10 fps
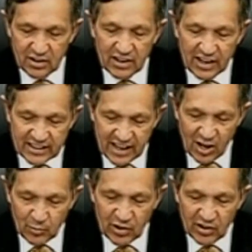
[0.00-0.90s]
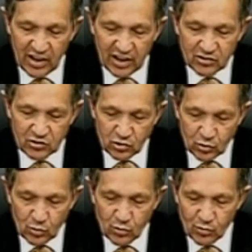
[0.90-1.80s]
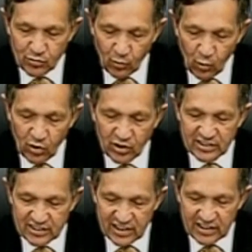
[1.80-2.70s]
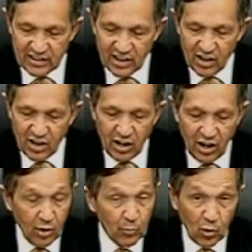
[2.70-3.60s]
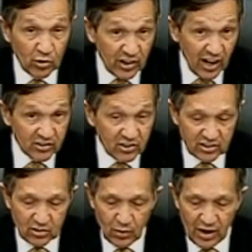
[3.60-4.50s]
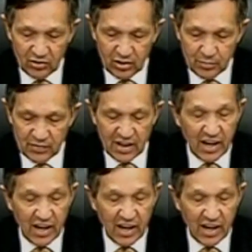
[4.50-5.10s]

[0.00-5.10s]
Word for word: Dicamba and 2,4-D are more toxic than Roundup,